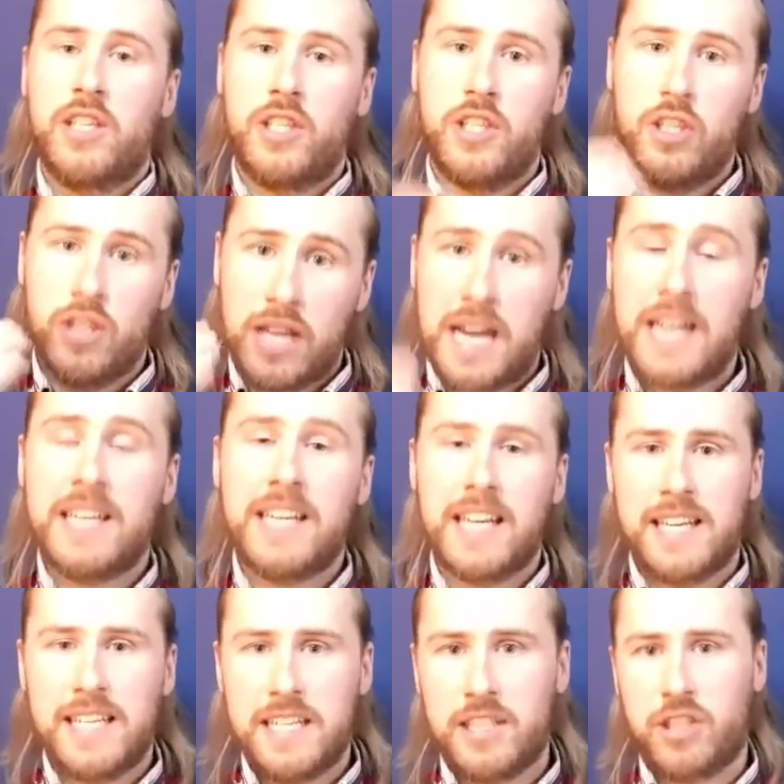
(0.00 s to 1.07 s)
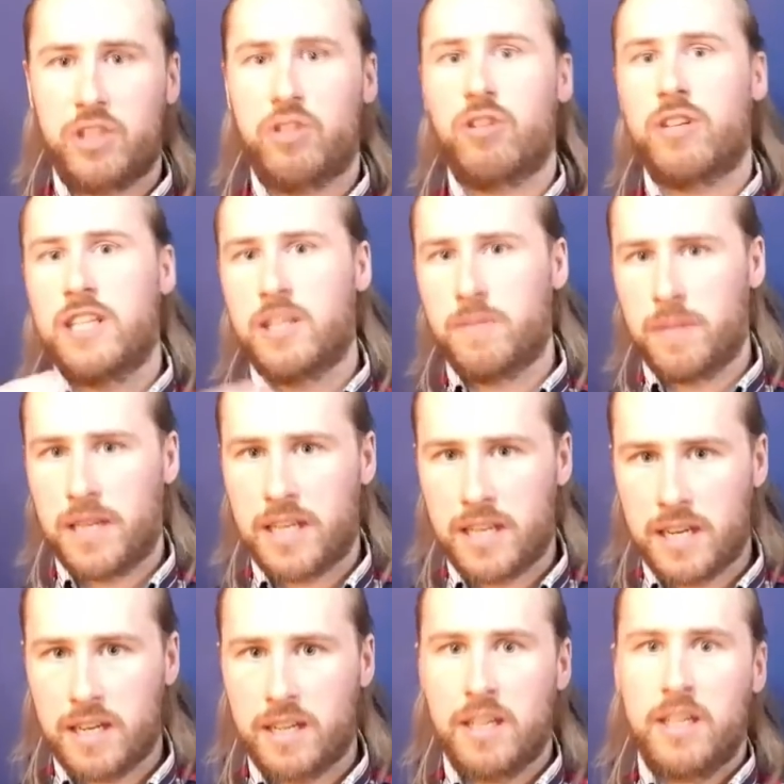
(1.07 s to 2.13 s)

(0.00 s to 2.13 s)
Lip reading: you can get heat stroke in the beginning.